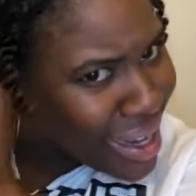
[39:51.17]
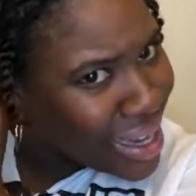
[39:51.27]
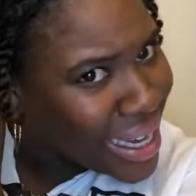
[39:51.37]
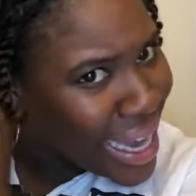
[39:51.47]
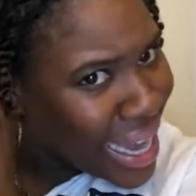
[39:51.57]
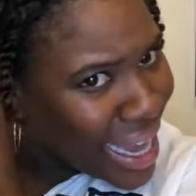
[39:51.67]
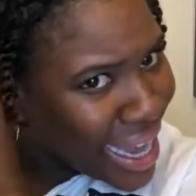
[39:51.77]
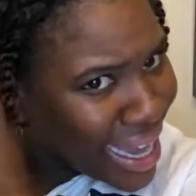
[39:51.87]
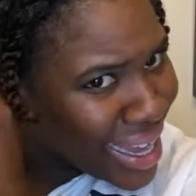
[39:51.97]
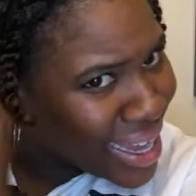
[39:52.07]

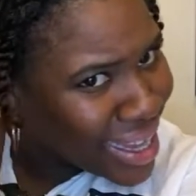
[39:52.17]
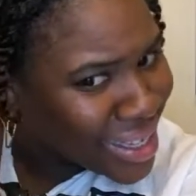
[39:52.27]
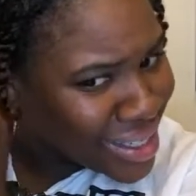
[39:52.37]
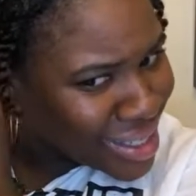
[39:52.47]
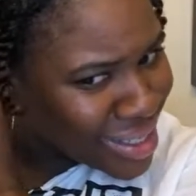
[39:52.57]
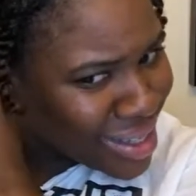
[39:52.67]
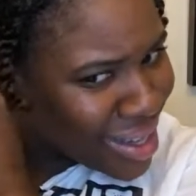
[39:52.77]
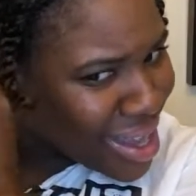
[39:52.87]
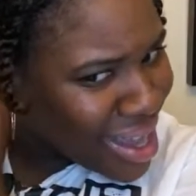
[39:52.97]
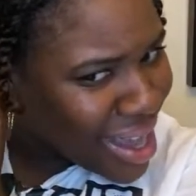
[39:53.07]
Yes.
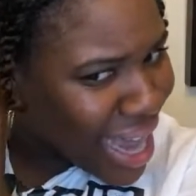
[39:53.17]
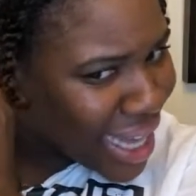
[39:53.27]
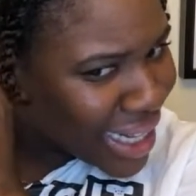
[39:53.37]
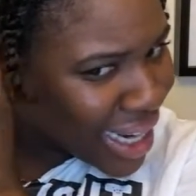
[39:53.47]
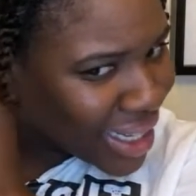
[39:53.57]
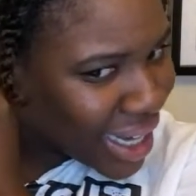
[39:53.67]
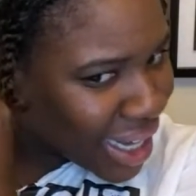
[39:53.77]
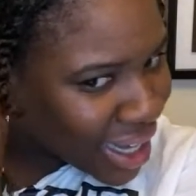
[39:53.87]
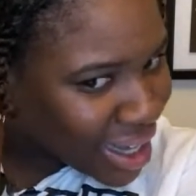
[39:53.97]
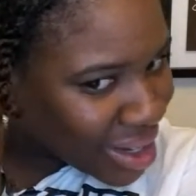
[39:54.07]
I like
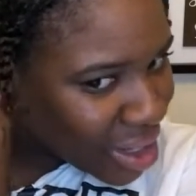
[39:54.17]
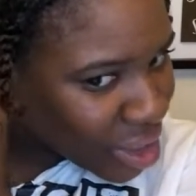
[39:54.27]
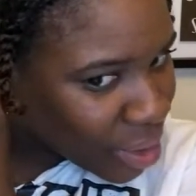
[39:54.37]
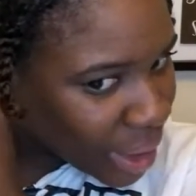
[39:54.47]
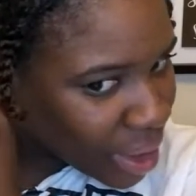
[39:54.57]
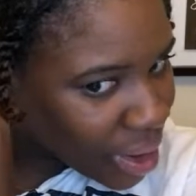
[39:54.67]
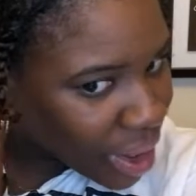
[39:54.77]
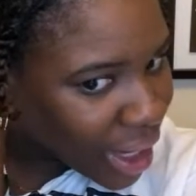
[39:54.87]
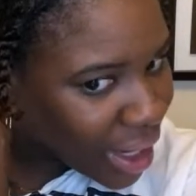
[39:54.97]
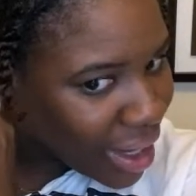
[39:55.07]
that, uh, Queen
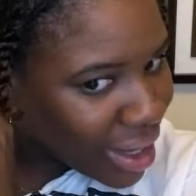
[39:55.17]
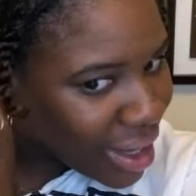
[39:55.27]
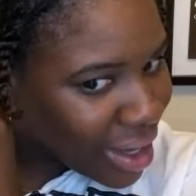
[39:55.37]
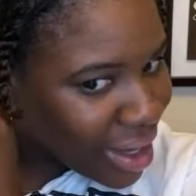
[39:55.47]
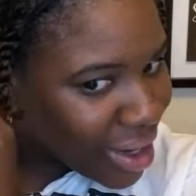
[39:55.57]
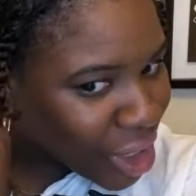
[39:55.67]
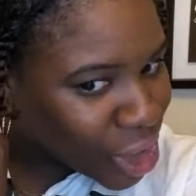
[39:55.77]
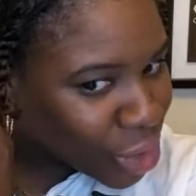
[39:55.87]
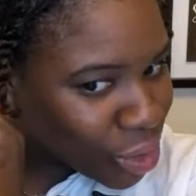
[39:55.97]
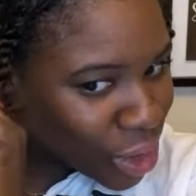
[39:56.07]
Heart.
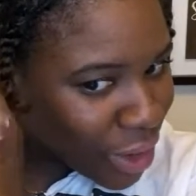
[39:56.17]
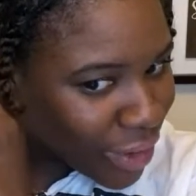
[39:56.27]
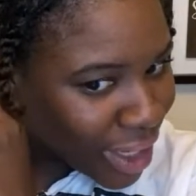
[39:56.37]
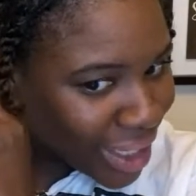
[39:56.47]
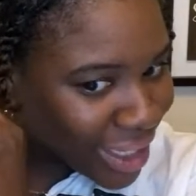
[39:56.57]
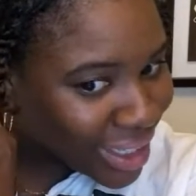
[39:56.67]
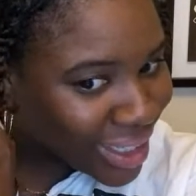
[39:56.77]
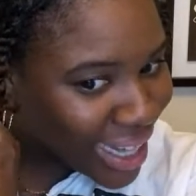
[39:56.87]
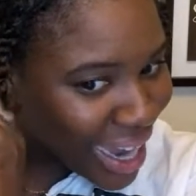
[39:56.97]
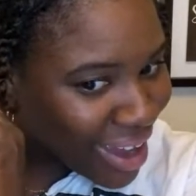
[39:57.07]
Coach Rue was over there
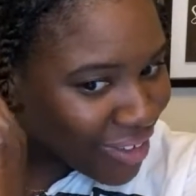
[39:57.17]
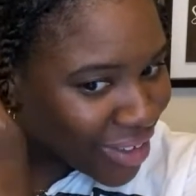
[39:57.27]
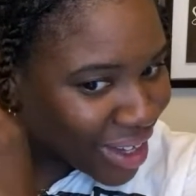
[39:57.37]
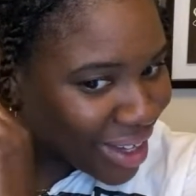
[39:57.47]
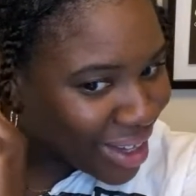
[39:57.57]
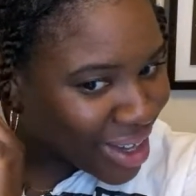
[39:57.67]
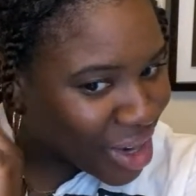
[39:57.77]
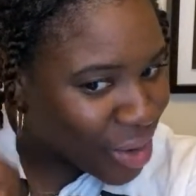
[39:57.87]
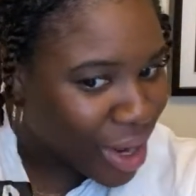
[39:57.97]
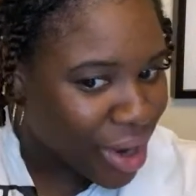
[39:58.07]
laughing.
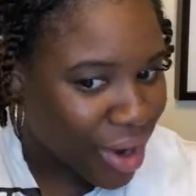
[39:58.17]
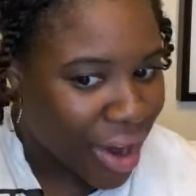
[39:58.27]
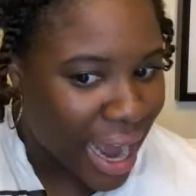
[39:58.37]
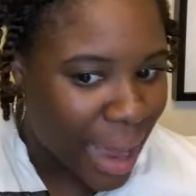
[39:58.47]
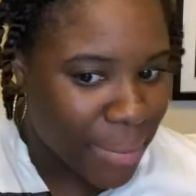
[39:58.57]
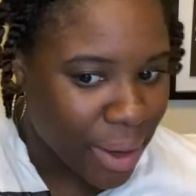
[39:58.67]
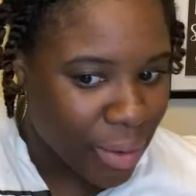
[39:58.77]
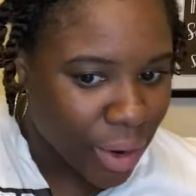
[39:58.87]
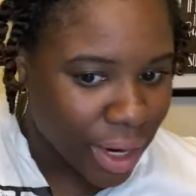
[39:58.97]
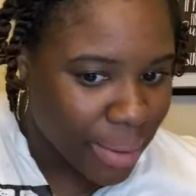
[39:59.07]
Queen Heart, I be
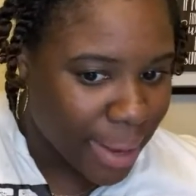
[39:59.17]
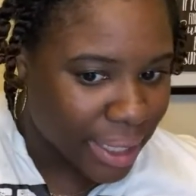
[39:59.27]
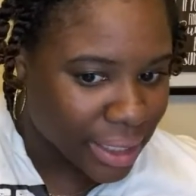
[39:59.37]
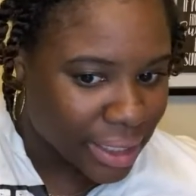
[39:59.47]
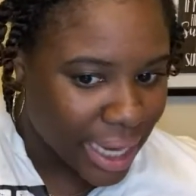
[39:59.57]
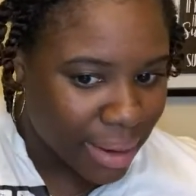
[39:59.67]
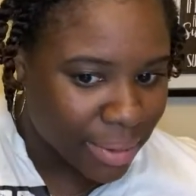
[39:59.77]
worried about the same